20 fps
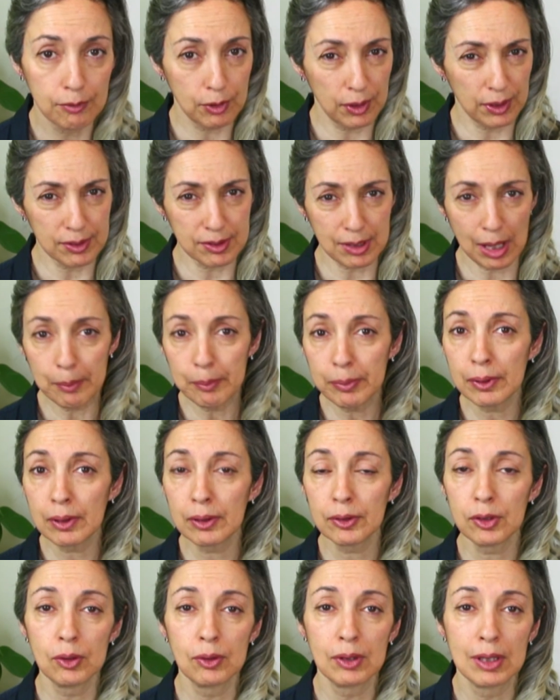For
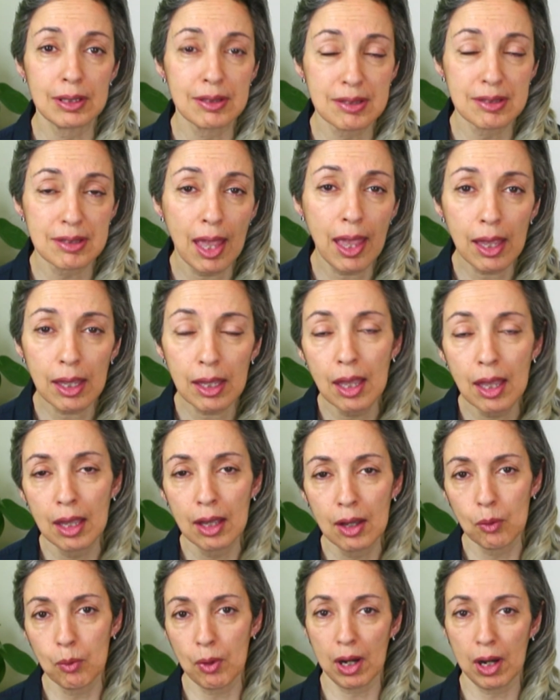example, you can say,
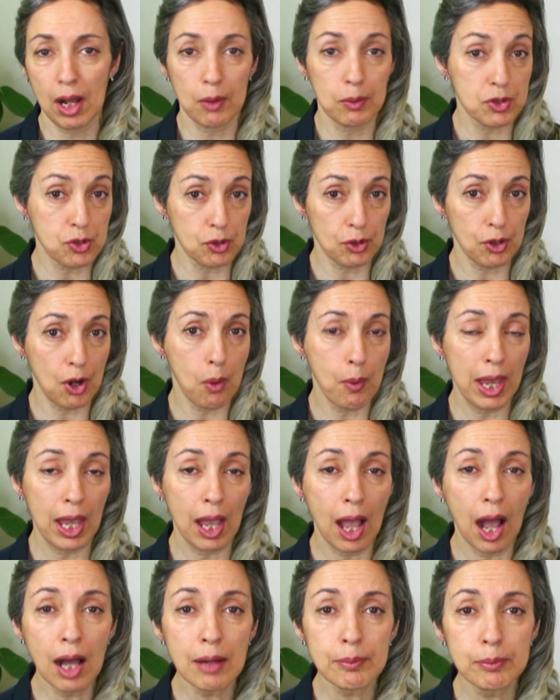when I was
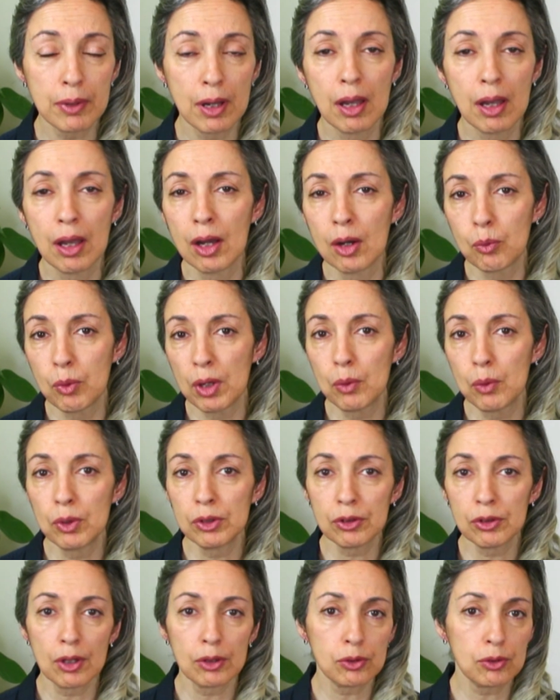growing up, we
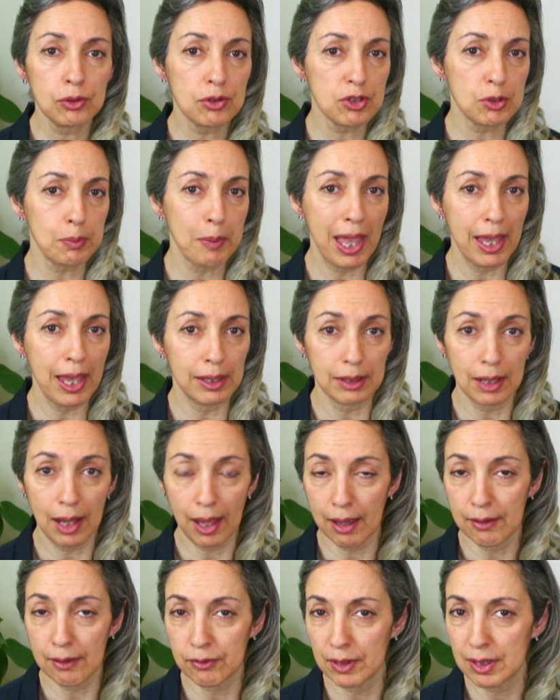would go to
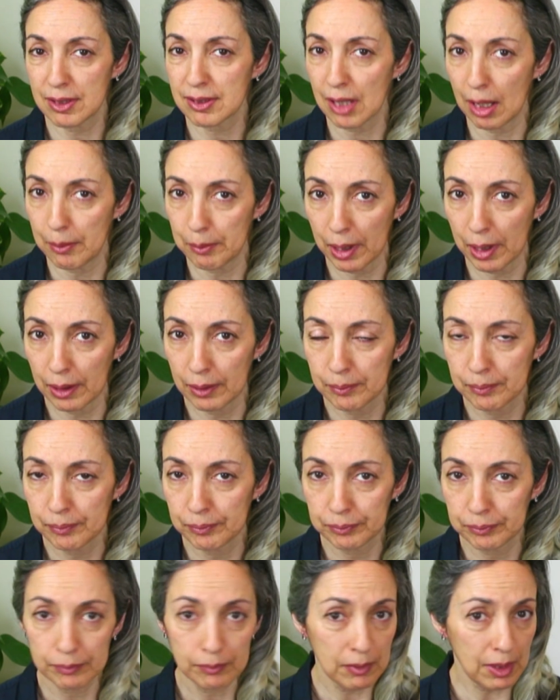Spain every summer.
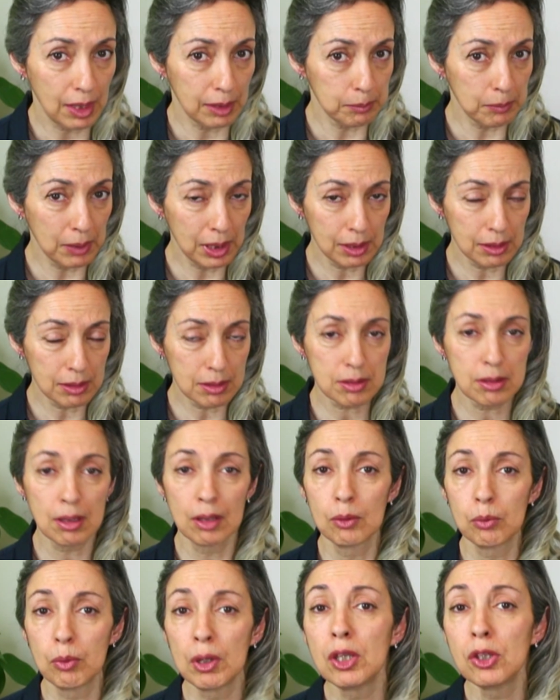That
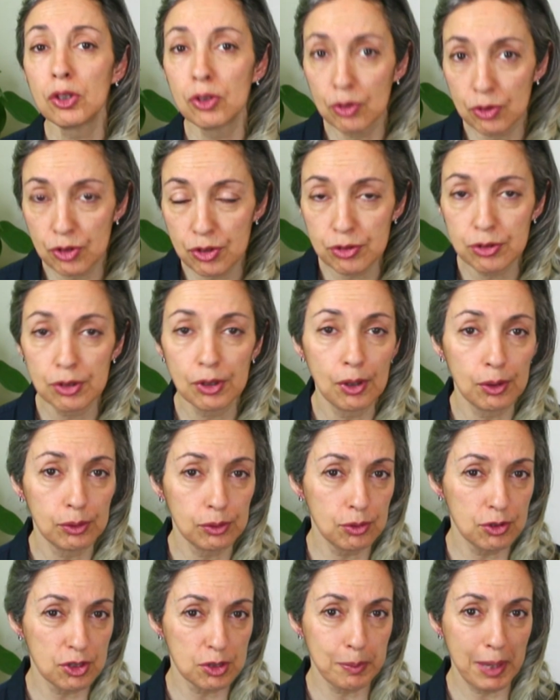means we used to
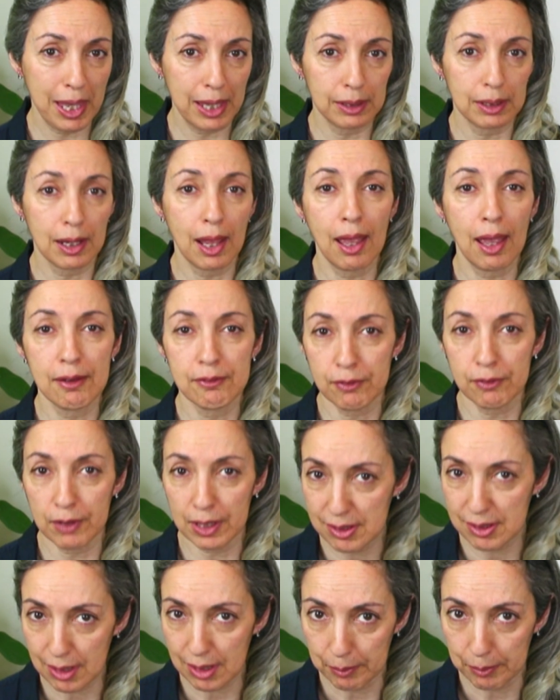go to Spain
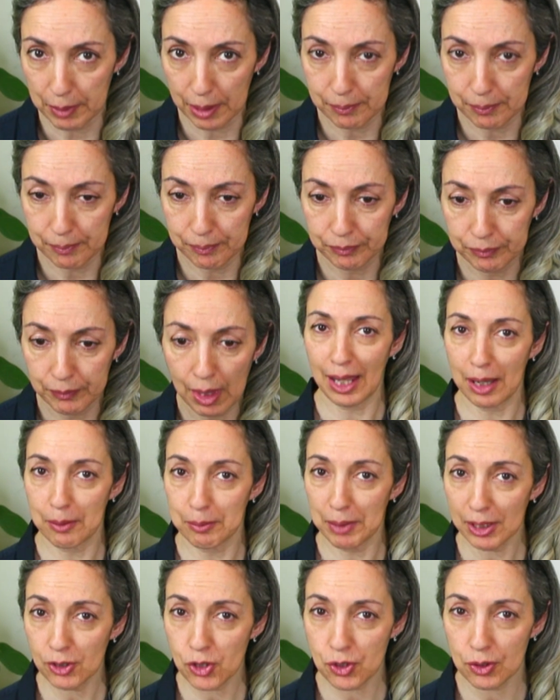every summer.
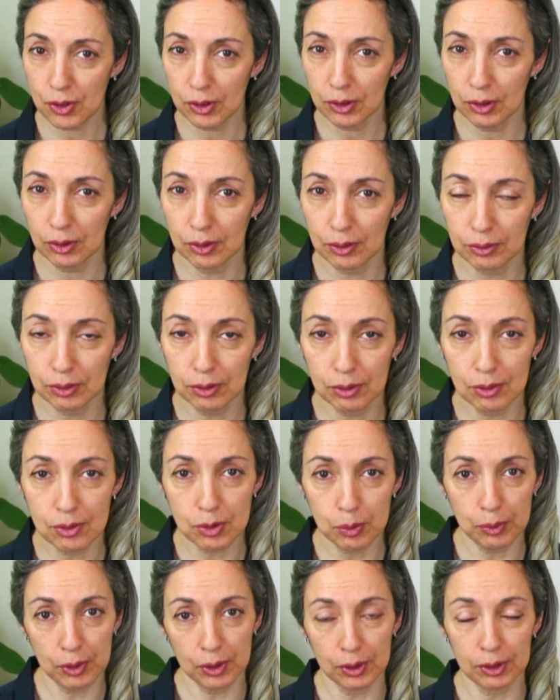Now make sure you don't
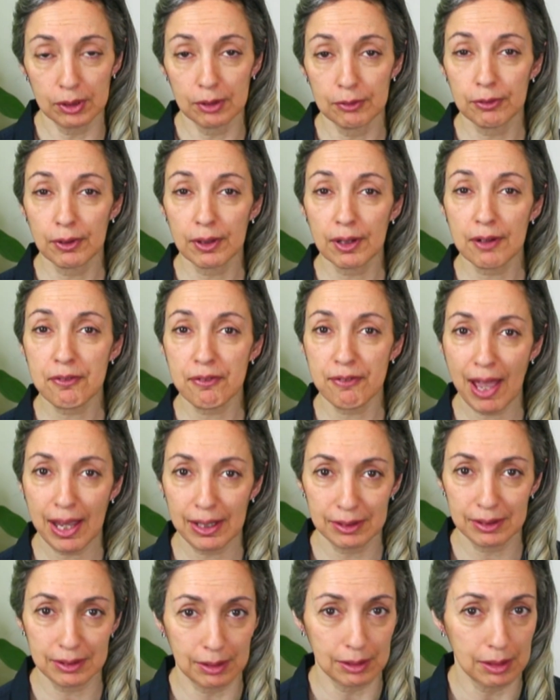use would for a
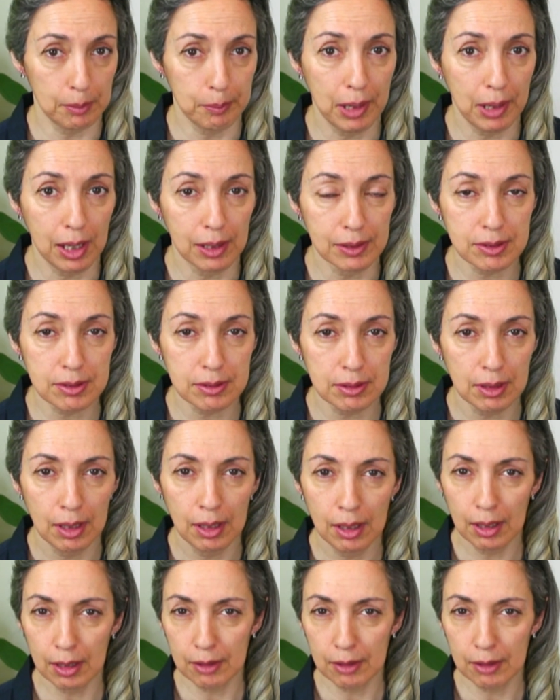fact in the past.